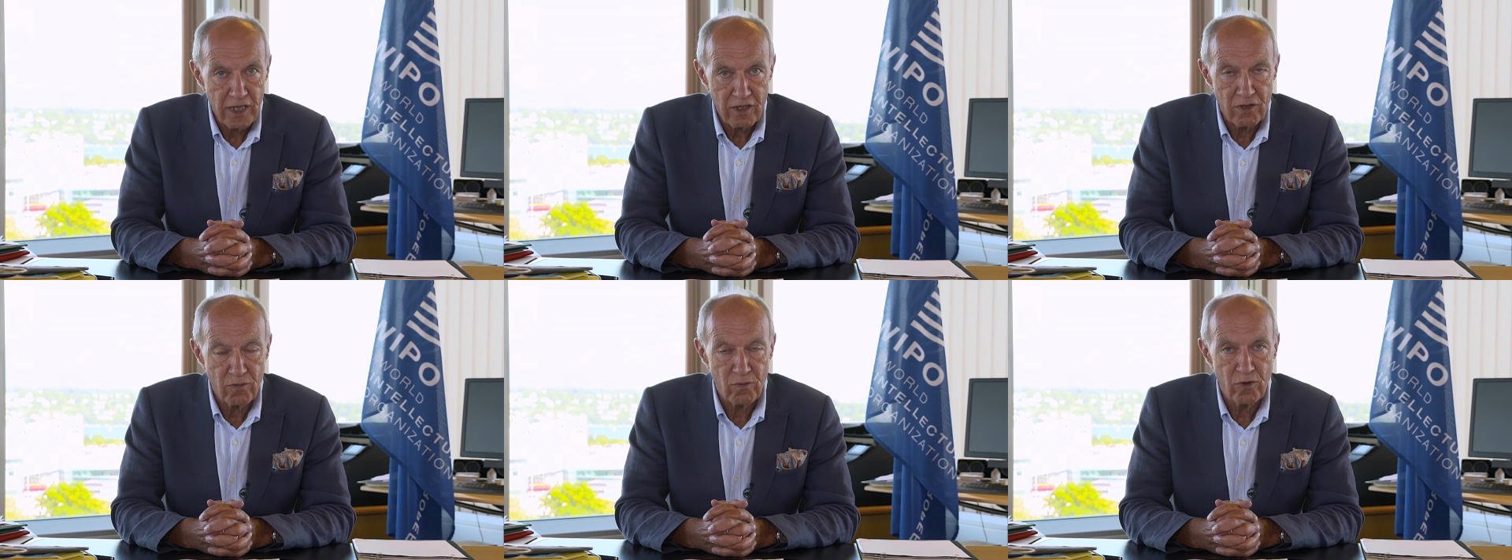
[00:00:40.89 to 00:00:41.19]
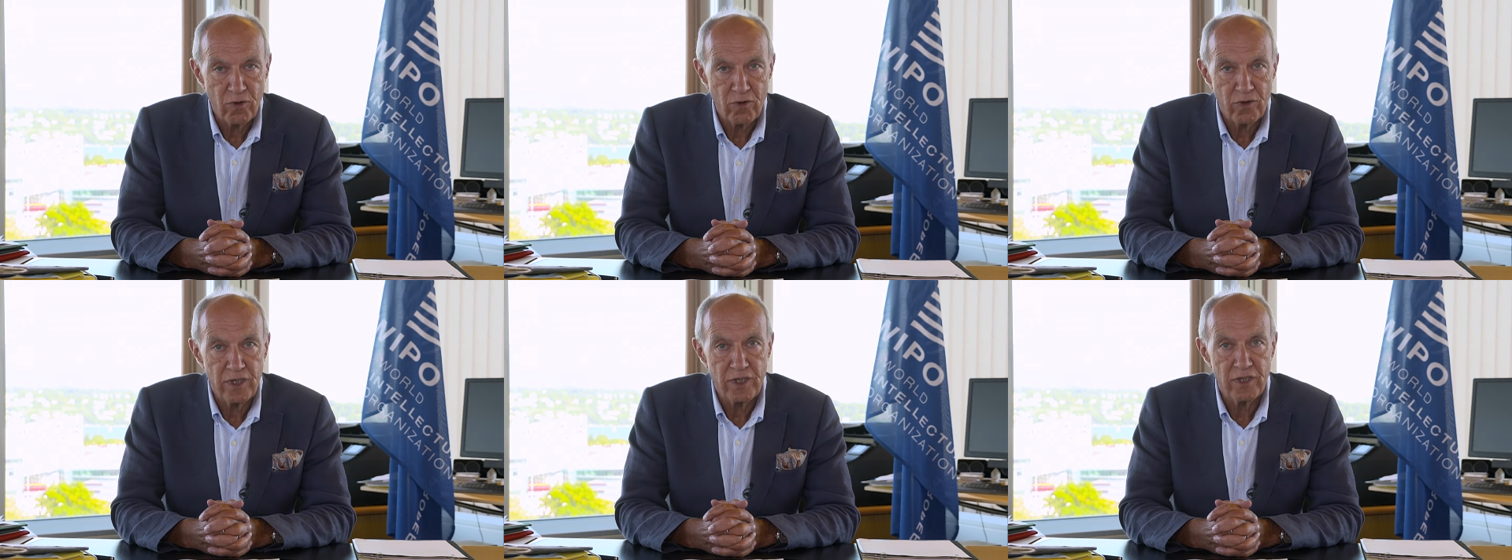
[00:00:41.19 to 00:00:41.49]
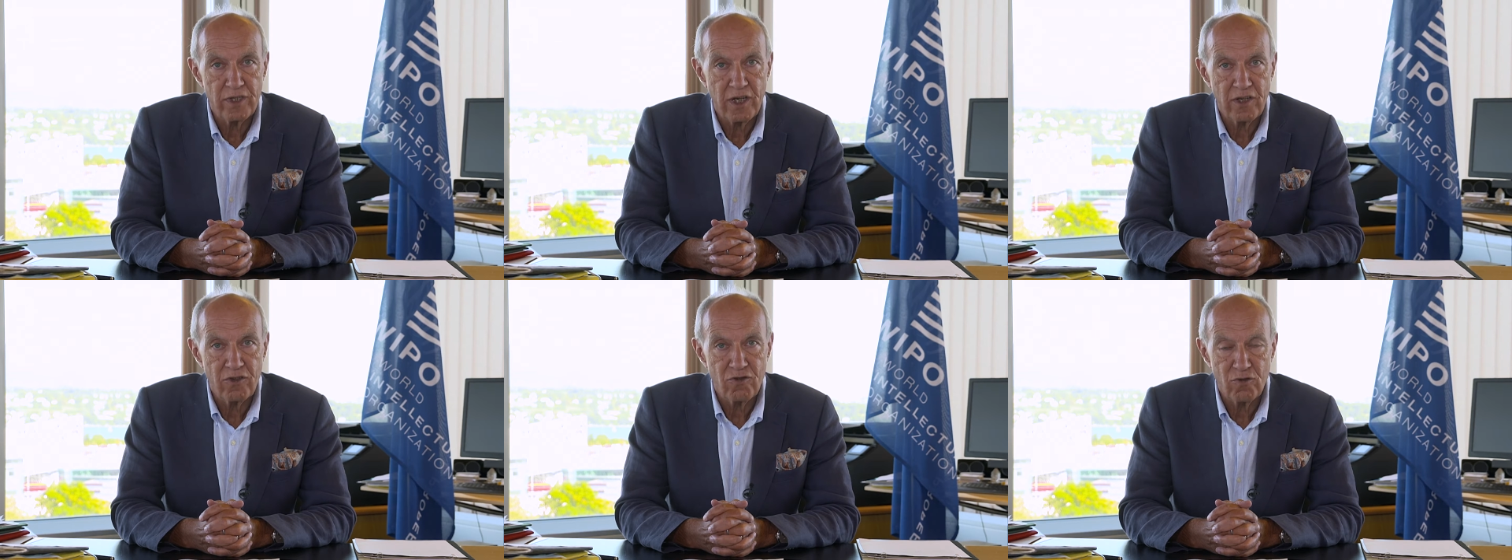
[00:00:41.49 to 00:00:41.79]
at the World
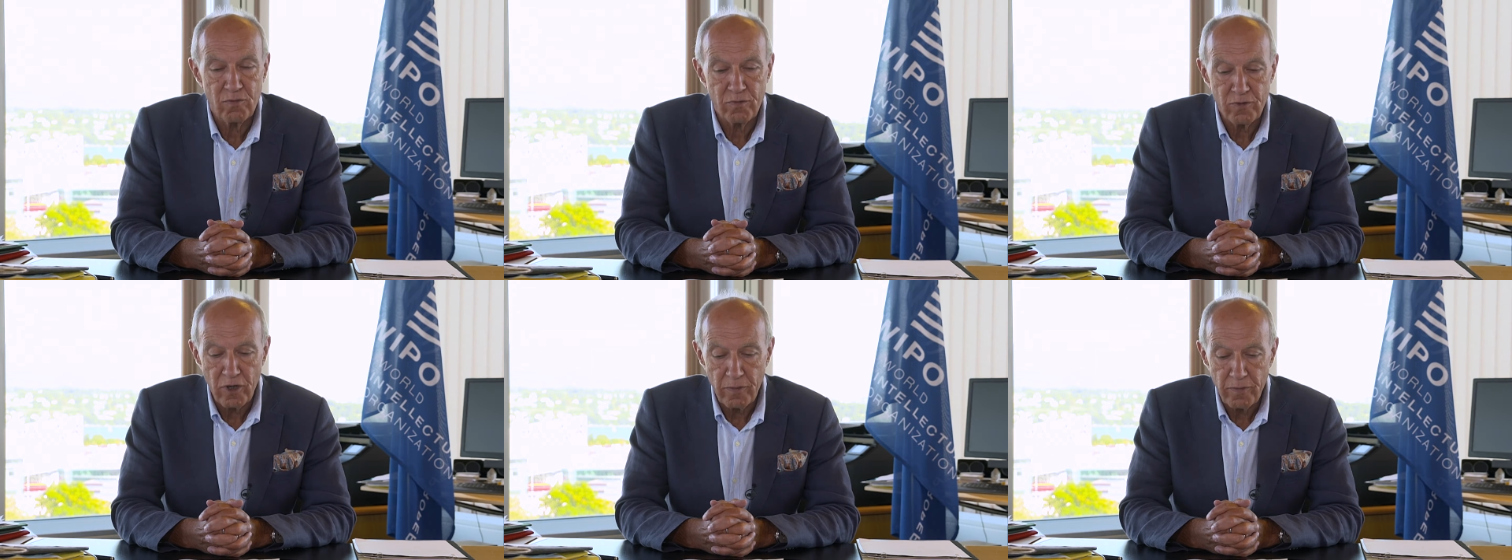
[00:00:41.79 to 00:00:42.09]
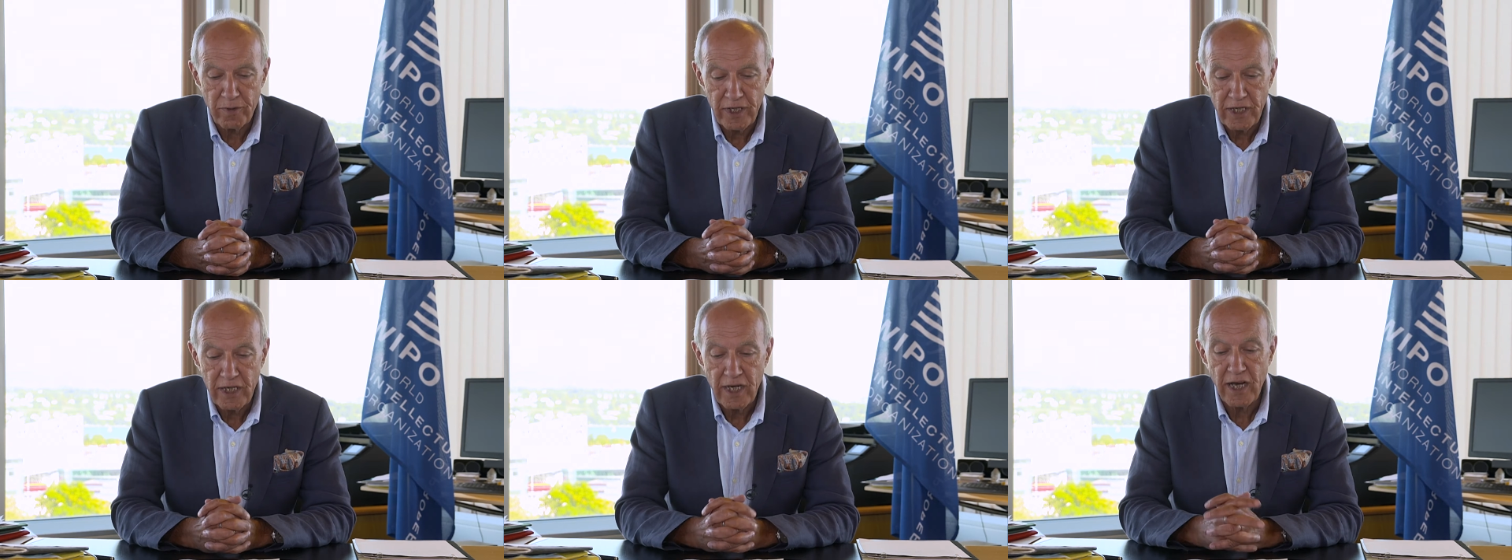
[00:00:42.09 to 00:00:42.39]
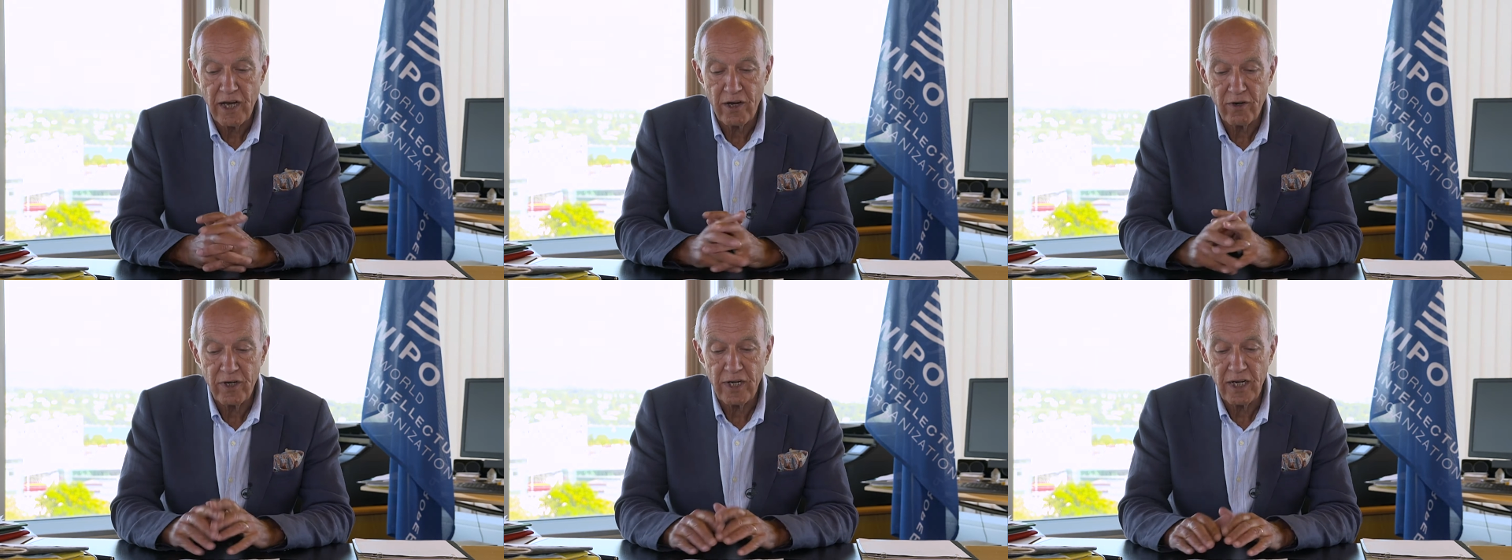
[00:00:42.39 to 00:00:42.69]
Intellectual Property
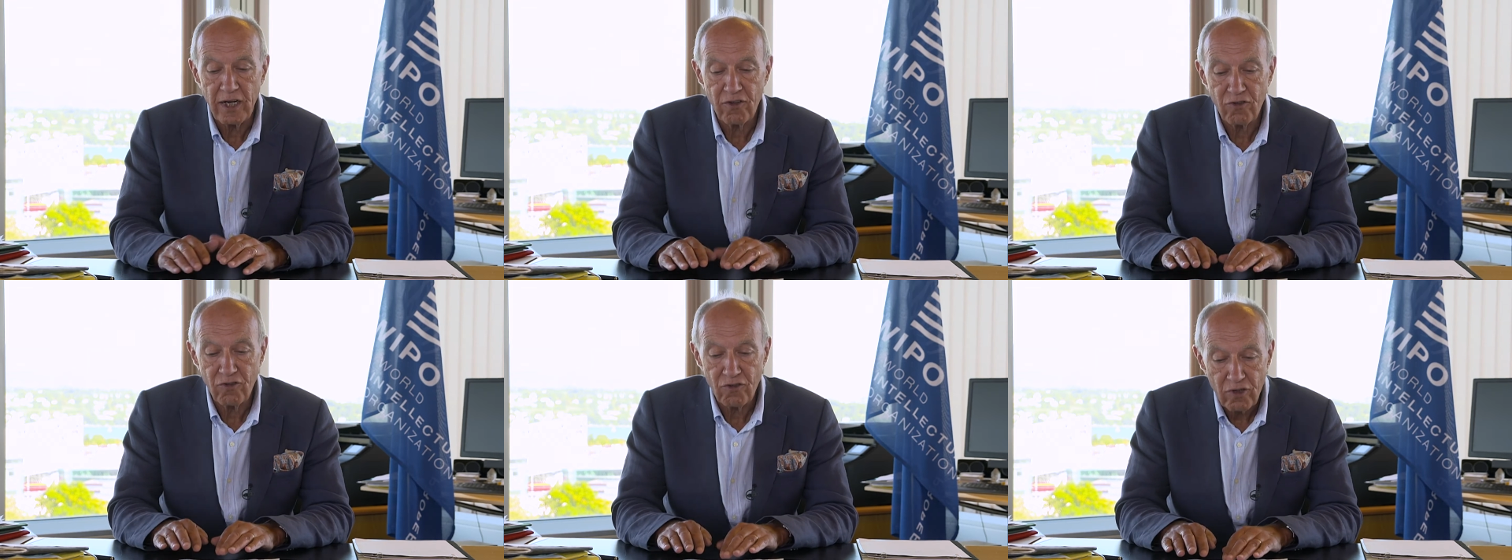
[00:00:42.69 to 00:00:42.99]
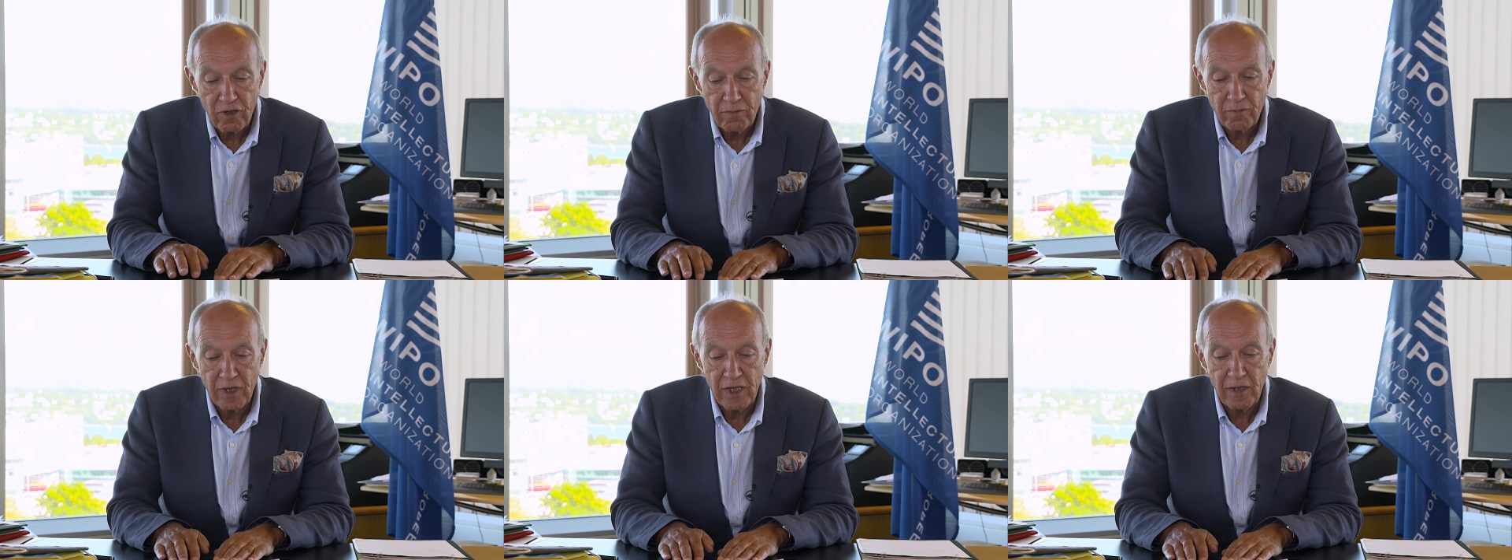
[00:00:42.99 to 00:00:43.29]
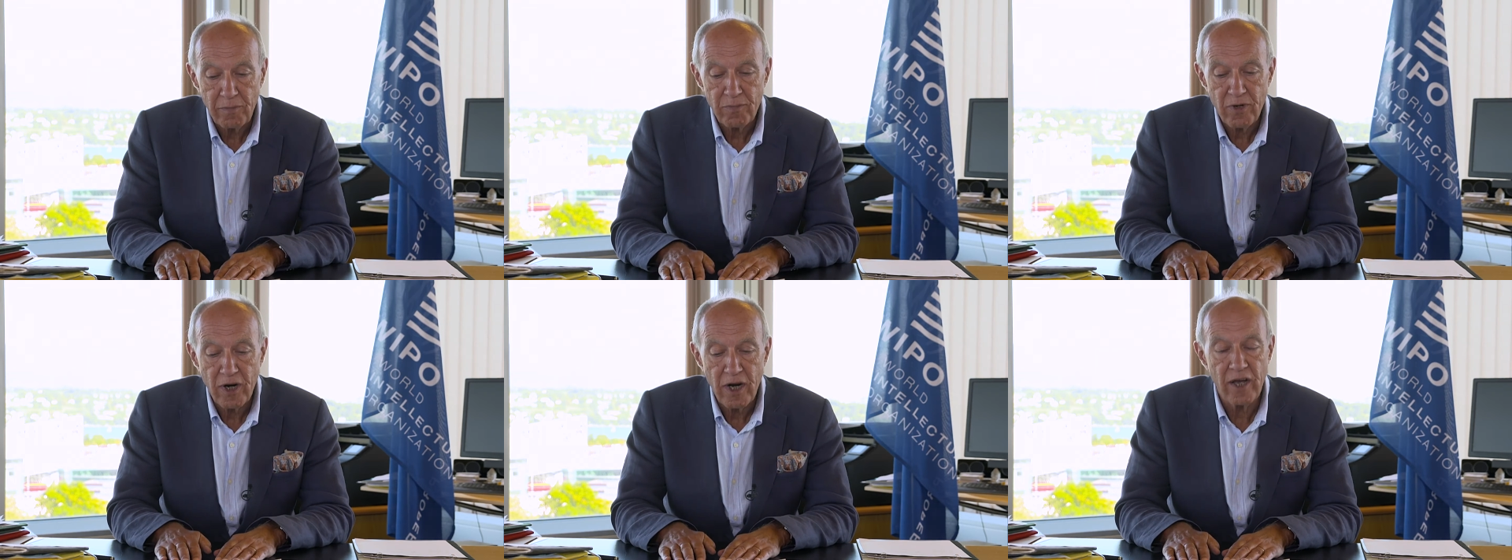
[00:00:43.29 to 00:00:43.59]
are extremely
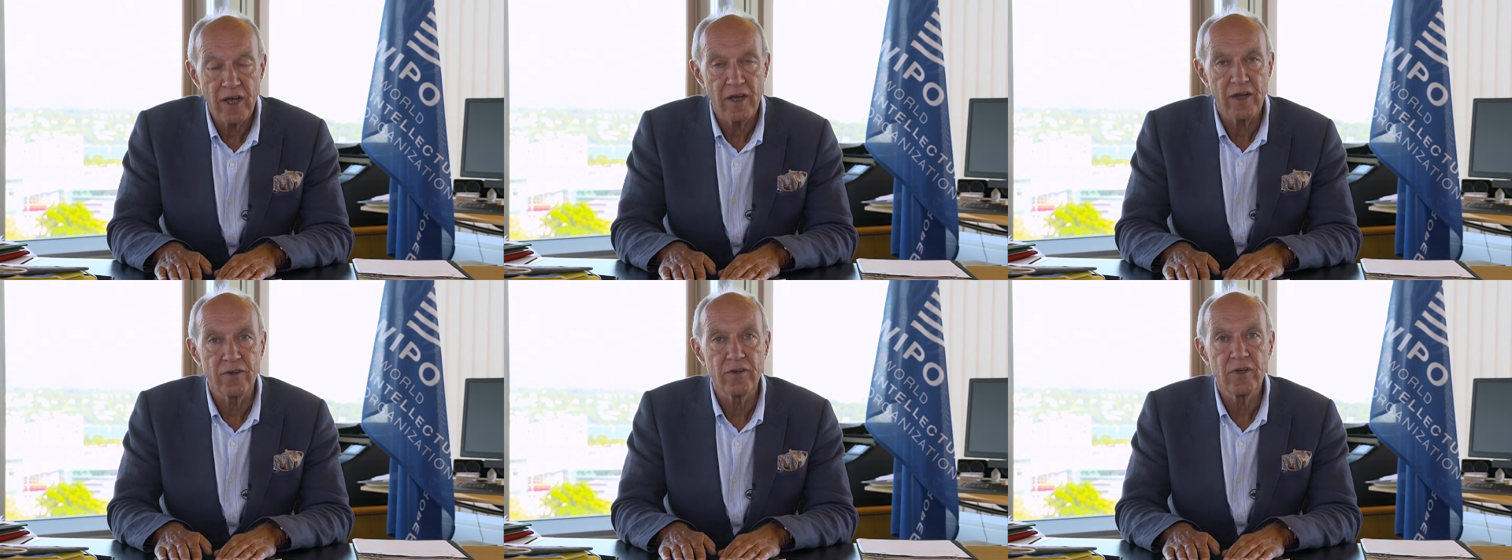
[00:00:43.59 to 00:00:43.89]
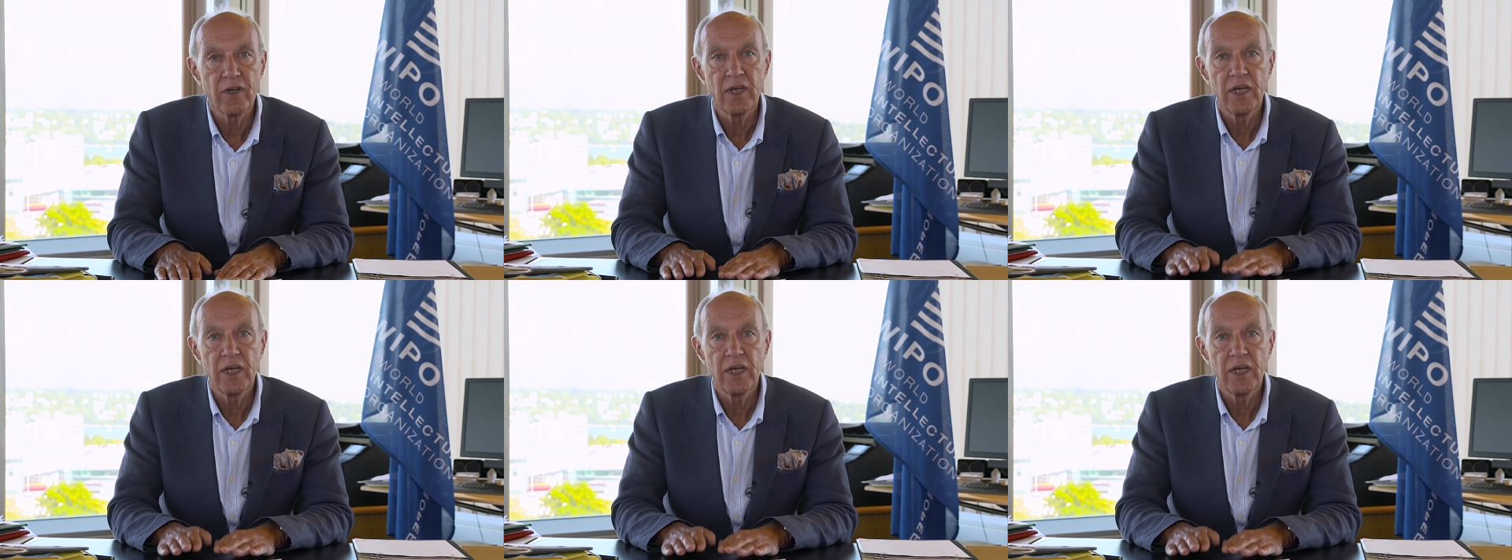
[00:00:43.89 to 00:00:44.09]
proud.